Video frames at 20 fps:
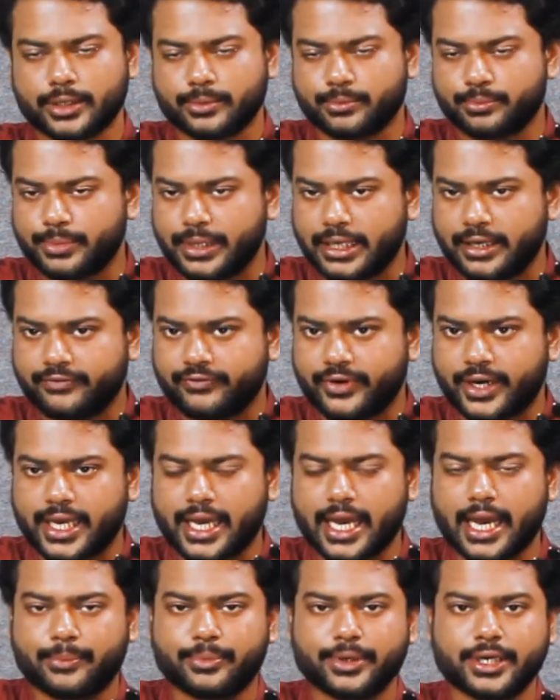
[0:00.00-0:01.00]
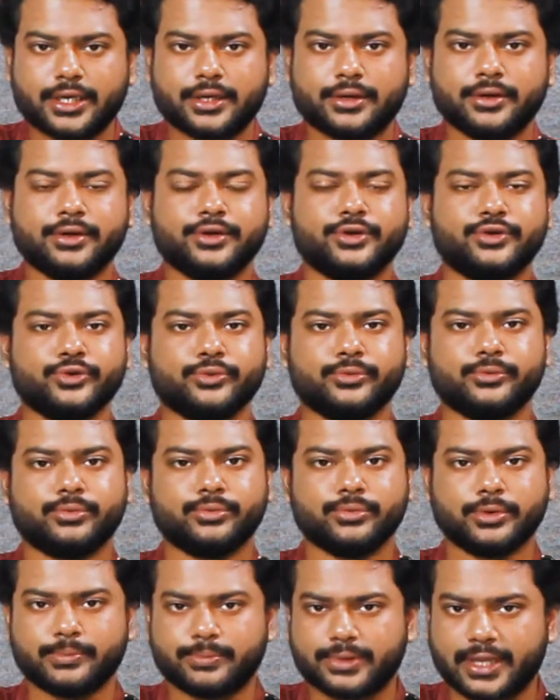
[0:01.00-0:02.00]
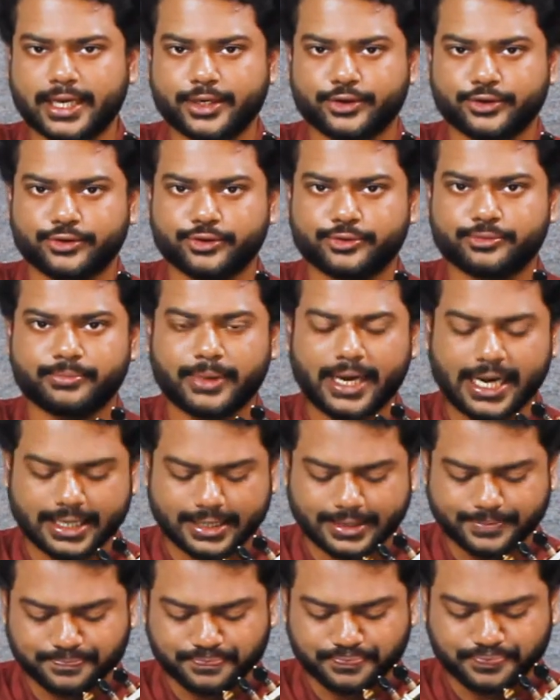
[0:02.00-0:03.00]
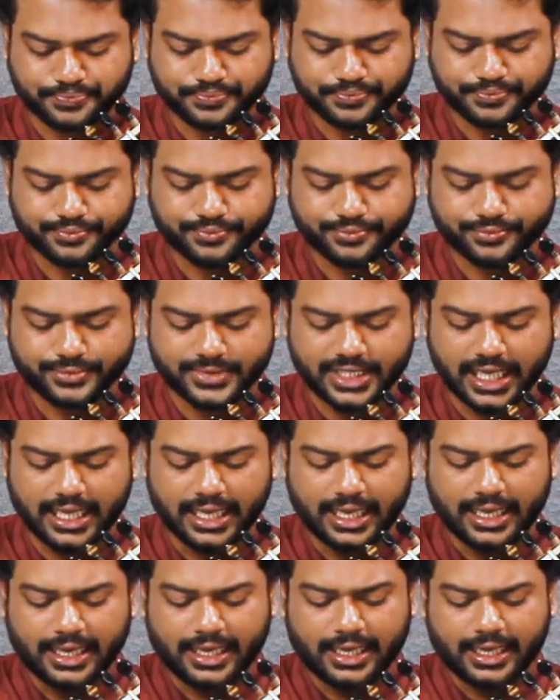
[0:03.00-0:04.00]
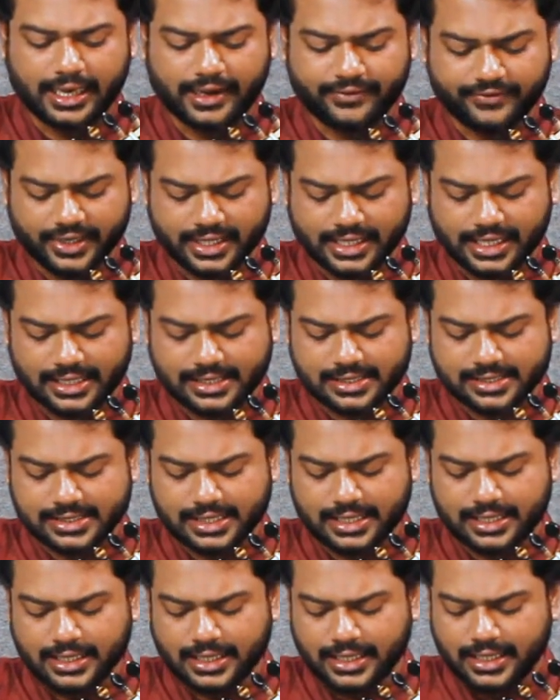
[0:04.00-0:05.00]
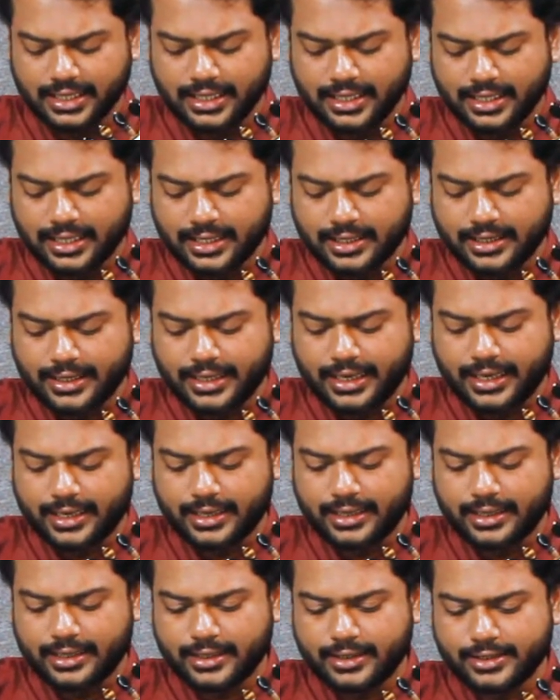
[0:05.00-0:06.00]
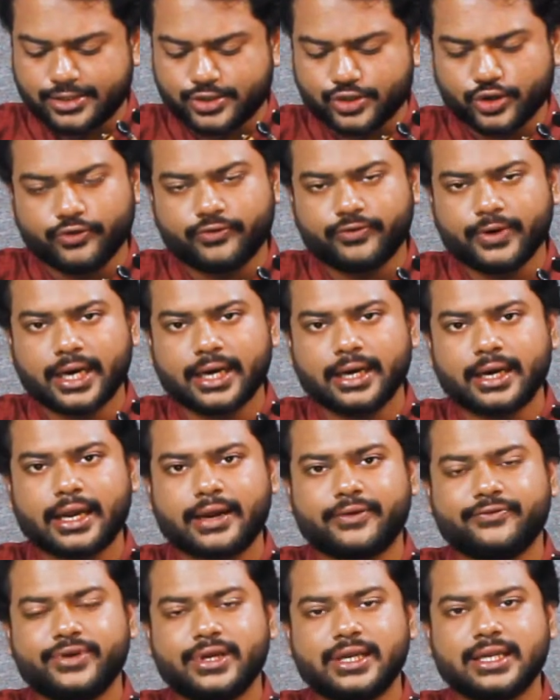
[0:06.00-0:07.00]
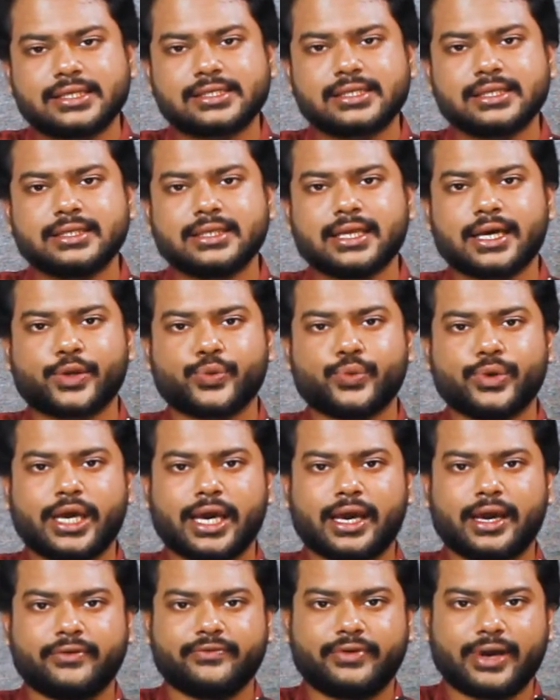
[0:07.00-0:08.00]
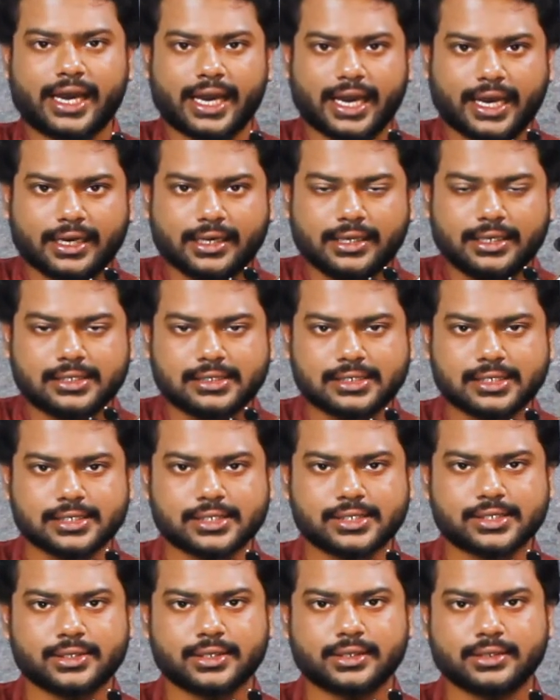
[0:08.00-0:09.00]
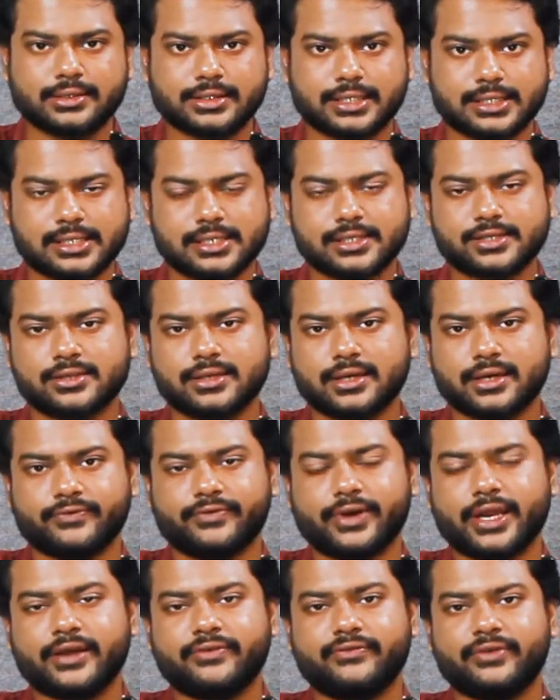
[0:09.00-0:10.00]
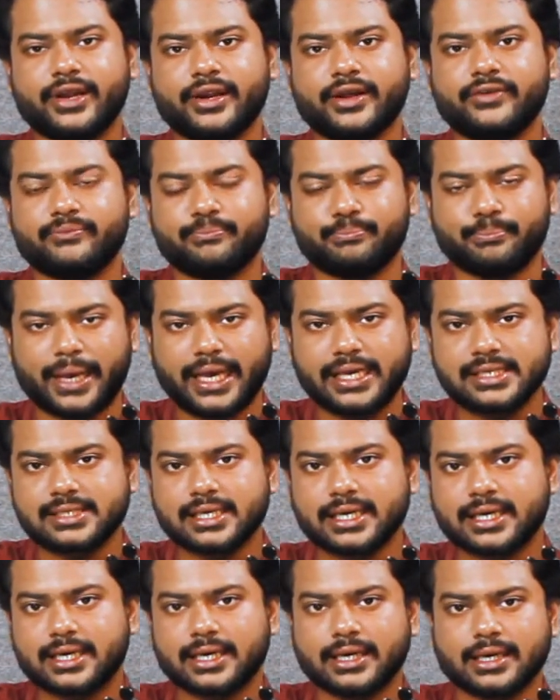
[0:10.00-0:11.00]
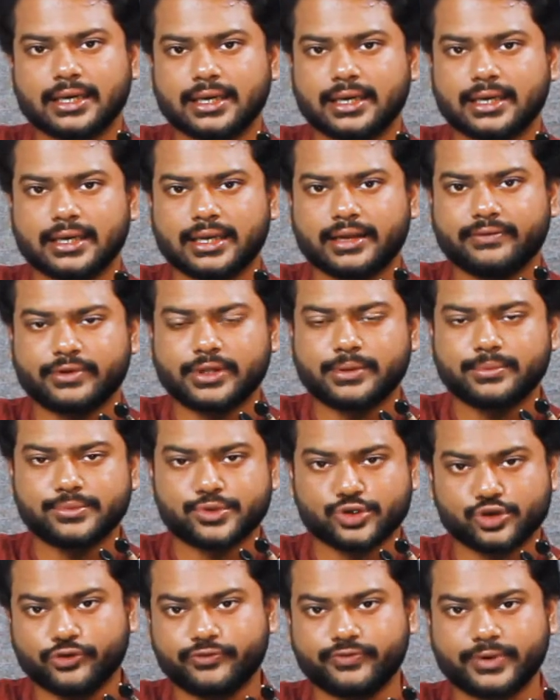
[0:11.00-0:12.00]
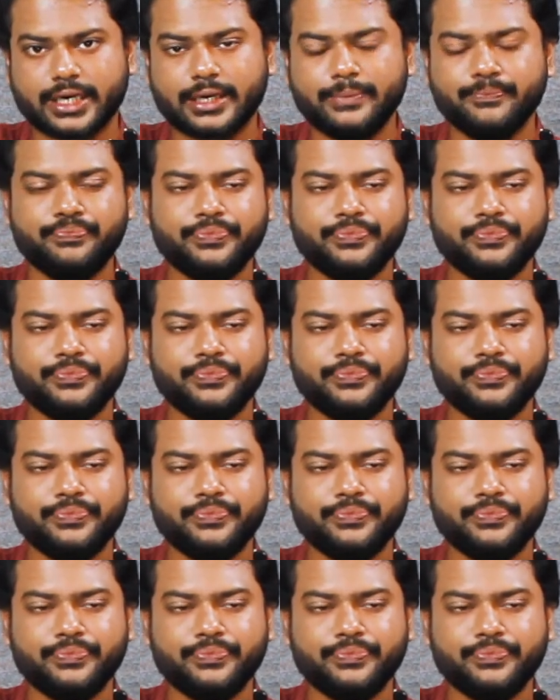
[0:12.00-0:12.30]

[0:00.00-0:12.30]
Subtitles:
be very happy to reply to you back. Having that said, so far, every lesson that we have had, since this is a very basic level so far,